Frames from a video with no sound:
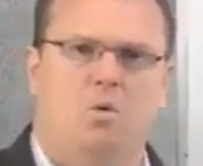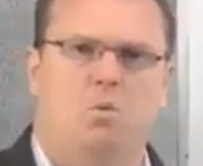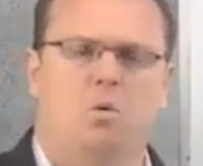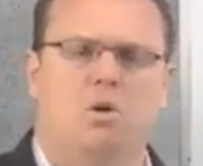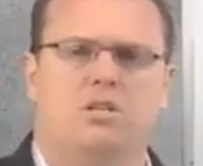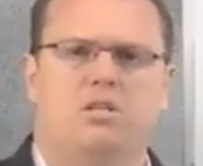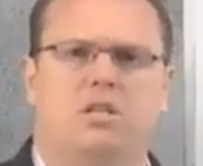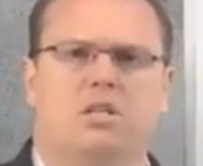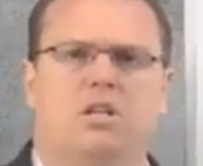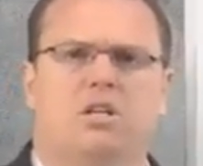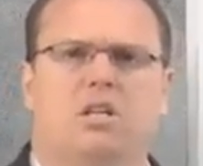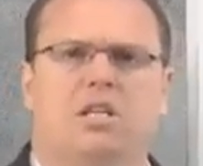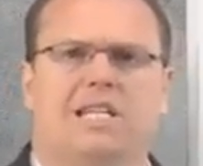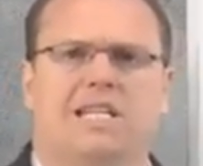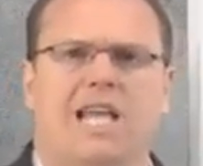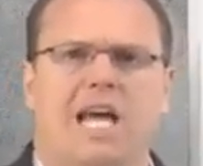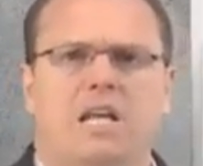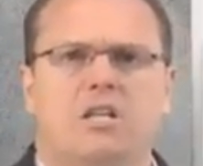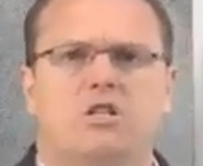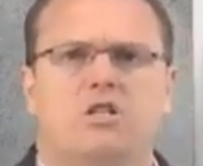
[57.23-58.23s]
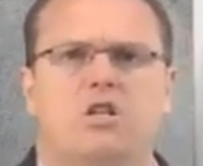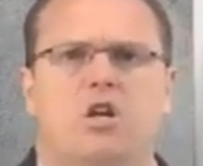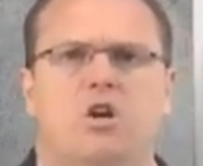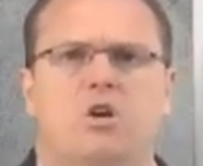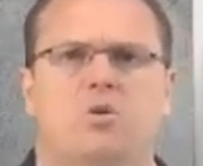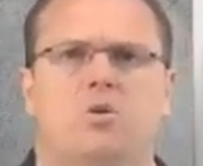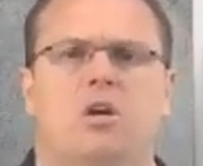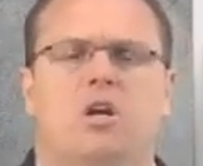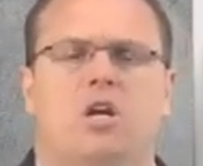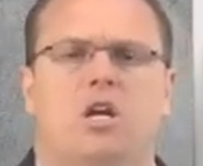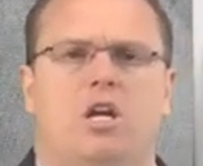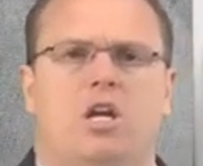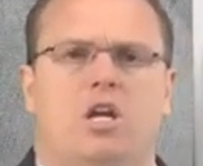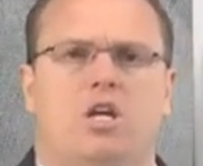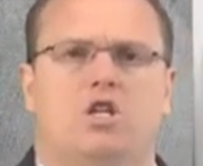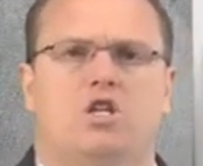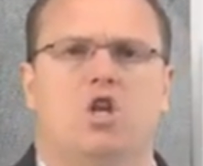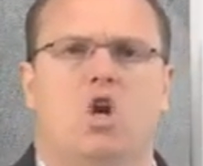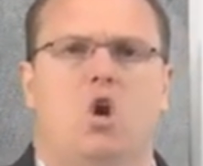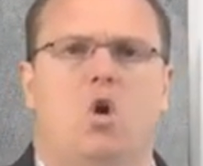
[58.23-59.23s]
What's a little less known
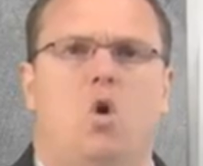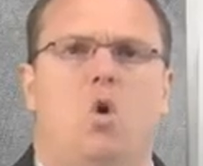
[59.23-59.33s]
is